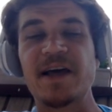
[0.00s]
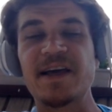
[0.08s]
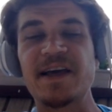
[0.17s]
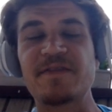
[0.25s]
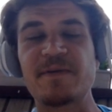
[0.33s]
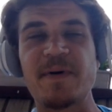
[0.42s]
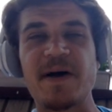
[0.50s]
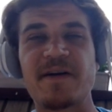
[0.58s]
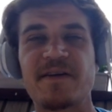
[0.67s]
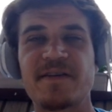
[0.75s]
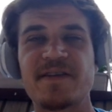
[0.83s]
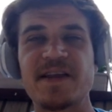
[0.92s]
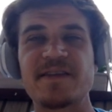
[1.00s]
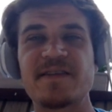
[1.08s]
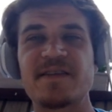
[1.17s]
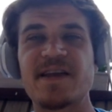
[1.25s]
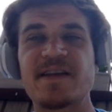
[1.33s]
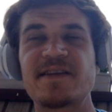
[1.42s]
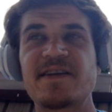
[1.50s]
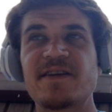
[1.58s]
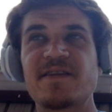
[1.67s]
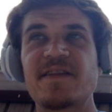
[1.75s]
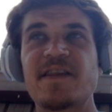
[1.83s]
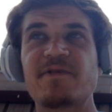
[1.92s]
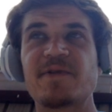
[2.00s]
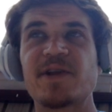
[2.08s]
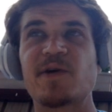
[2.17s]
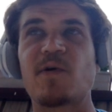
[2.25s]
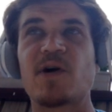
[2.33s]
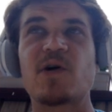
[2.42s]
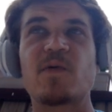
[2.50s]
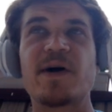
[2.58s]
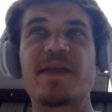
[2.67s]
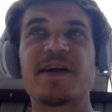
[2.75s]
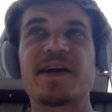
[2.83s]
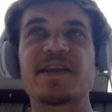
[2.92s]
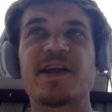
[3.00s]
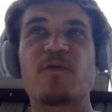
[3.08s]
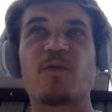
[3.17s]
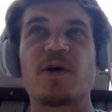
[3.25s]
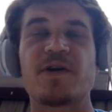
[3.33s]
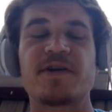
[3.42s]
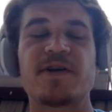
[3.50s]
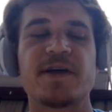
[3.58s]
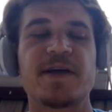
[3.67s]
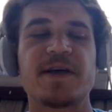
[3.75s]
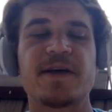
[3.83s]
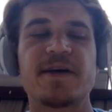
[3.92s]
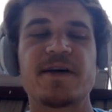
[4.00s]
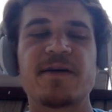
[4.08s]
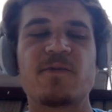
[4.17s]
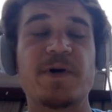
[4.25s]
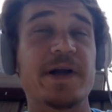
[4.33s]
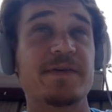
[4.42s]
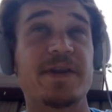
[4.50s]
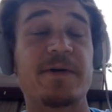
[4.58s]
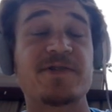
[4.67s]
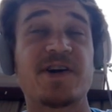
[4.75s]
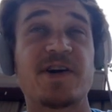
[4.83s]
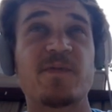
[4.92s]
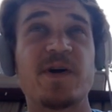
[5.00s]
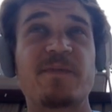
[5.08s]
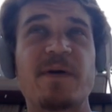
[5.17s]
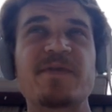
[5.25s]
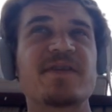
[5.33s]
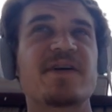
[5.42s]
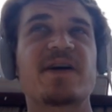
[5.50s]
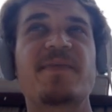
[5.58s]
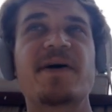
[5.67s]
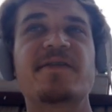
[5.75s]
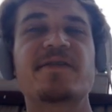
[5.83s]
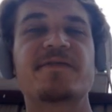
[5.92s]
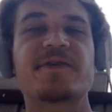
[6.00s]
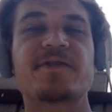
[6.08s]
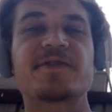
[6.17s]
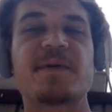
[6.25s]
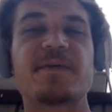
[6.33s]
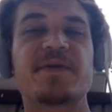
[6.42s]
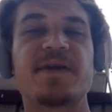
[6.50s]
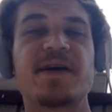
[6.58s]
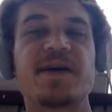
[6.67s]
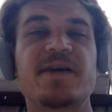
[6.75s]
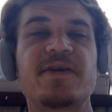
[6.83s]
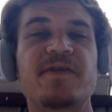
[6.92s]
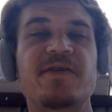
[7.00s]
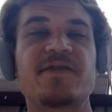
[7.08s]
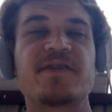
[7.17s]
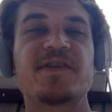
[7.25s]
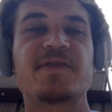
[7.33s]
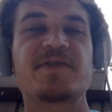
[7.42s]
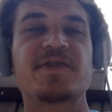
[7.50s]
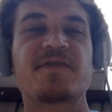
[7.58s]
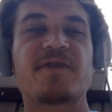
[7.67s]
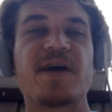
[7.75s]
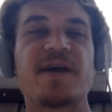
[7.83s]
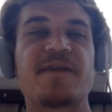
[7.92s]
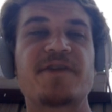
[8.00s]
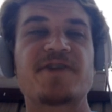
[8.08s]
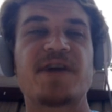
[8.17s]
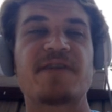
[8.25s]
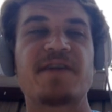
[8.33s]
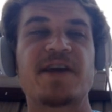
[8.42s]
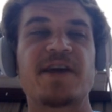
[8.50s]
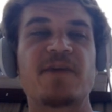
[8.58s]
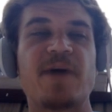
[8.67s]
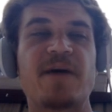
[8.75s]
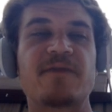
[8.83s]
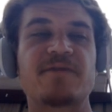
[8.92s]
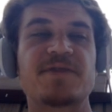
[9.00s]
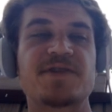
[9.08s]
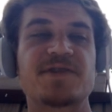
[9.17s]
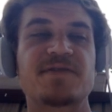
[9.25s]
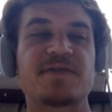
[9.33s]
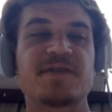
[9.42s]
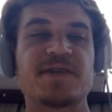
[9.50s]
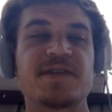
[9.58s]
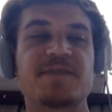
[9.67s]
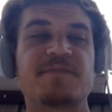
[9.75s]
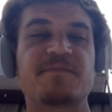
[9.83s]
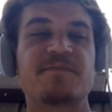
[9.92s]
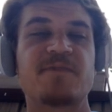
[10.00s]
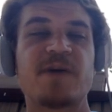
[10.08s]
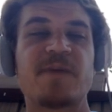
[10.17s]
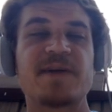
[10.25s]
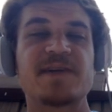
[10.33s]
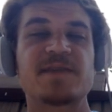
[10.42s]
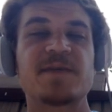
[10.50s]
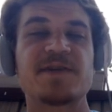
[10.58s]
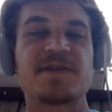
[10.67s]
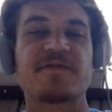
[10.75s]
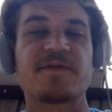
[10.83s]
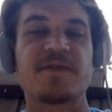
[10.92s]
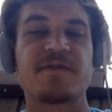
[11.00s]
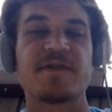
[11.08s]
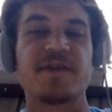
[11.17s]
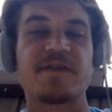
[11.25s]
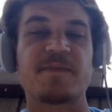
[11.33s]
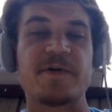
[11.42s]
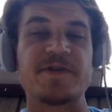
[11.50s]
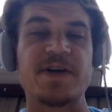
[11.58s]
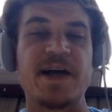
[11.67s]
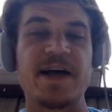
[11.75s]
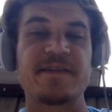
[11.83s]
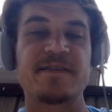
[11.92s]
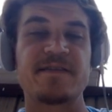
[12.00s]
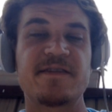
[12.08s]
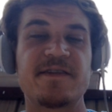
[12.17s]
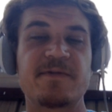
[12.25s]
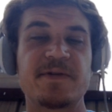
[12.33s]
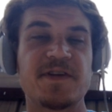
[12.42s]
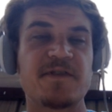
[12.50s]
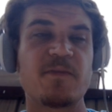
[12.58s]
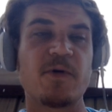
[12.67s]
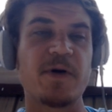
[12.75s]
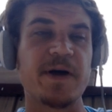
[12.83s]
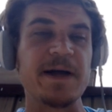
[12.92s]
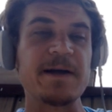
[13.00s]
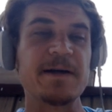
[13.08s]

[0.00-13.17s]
even better. Then they really walk away thinking they won whatever they were trying to win. Maybe they're a competitor of yours. Maybe they see you as a threat and they're trying to take you out, which is one of my suspicions for this person I had to deal with this morning.